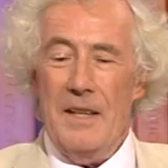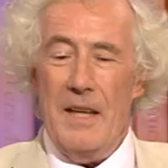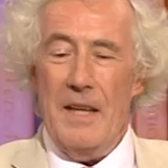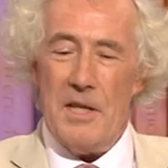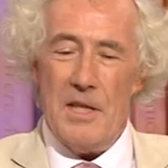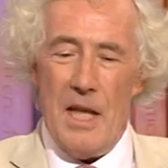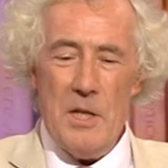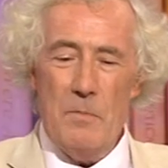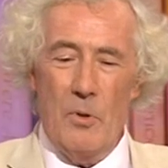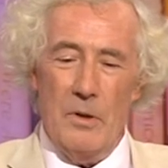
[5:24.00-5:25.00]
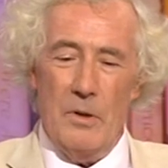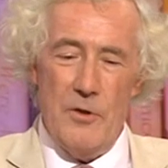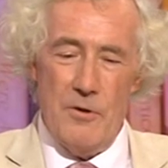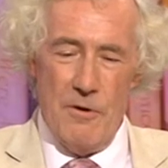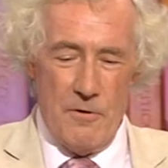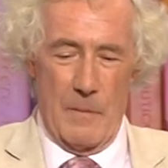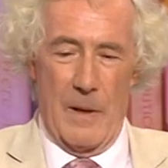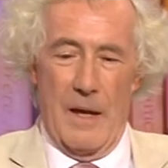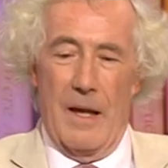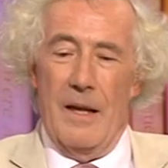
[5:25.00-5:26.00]
Yes, that is broadly true.
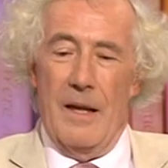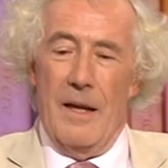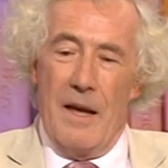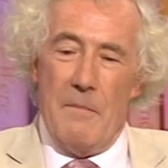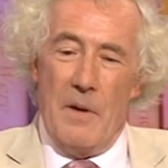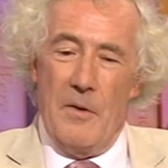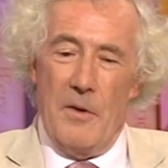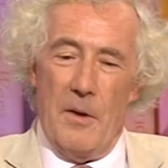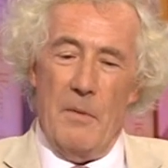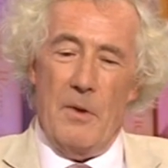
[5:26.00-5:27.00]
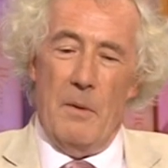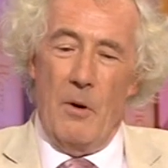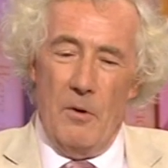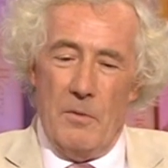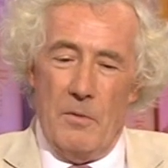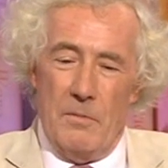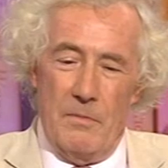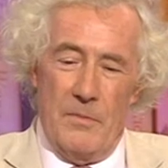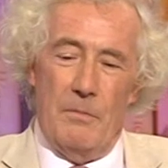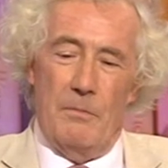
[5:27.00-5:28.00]
The broad
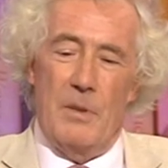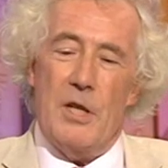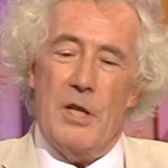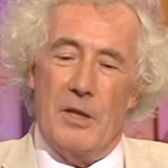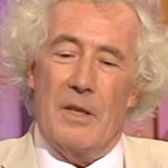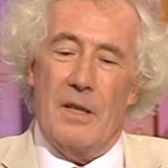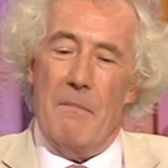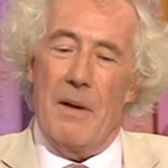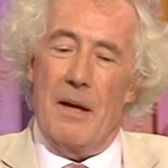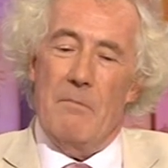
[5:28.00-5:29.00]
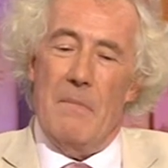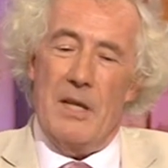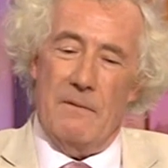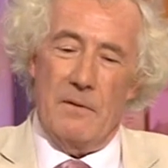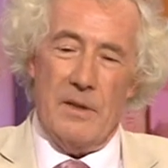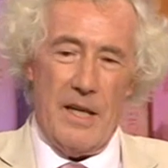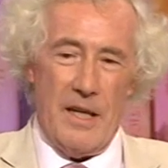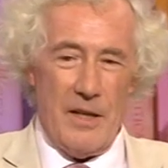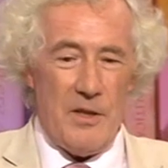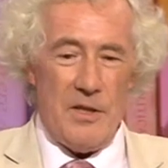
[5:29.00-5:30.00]
position about medieval
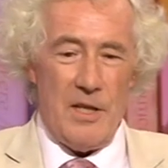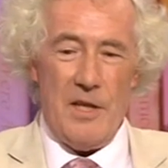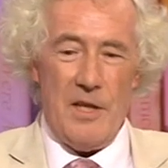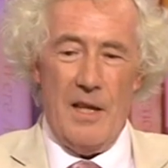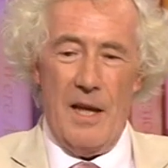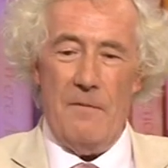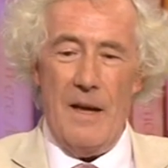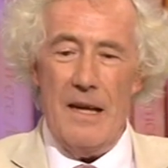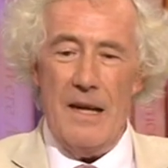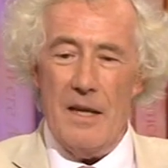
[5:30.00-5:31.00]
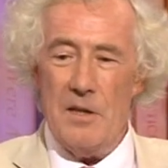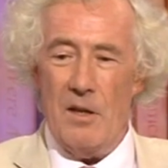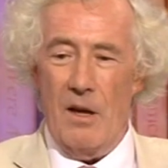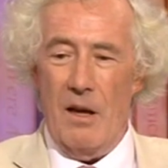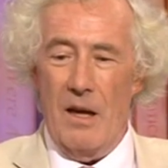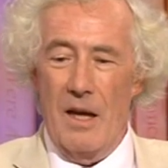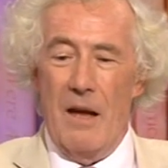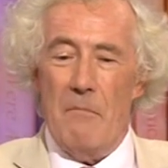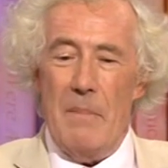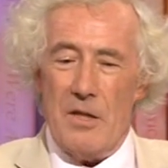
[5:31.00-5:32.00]
kings is that failures are
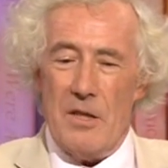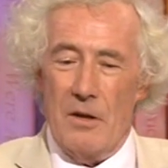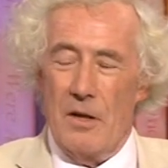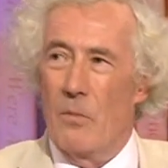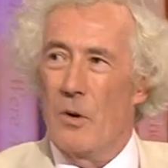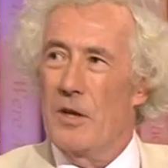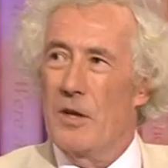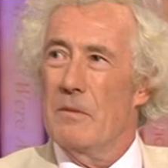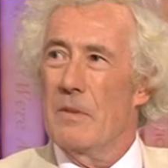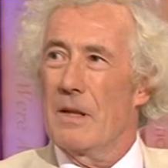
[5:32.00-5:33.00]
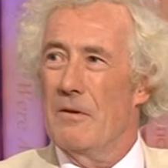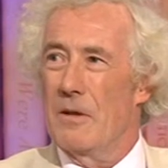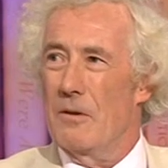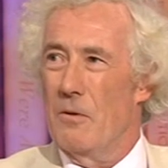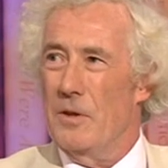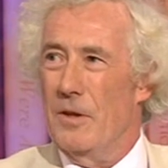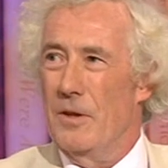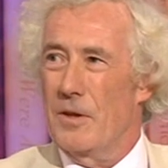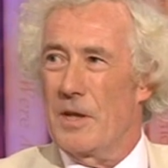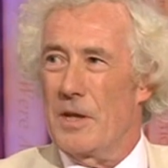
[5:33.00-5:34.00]
better and more intimately
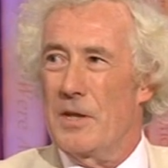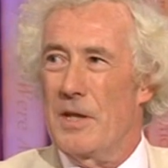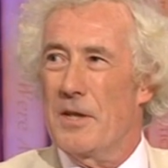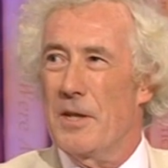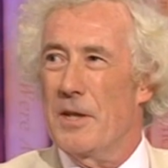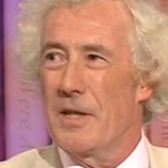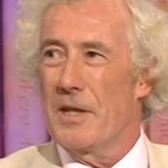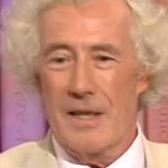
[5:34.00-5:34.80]
recorded than successes.